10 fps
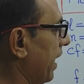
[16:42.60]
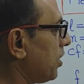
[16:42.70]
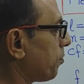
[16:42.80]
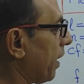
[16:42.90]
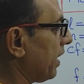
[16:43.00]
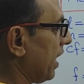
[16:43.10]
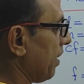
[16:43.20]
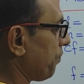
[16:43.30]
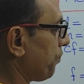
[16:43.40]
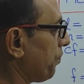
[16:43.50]
H by
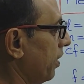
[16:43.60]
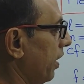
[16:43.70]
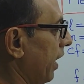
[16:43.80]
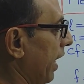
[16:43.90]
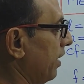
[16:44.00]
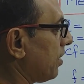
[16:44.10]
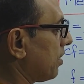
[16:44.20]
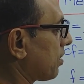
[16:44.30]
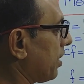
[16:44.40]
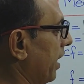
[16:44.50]
F. H
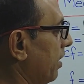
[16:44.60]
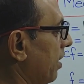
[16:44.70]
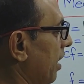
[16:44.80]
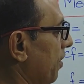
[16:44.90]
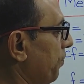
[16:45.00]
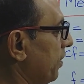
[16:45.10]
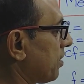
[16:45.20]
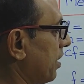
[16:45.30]
is 10, F is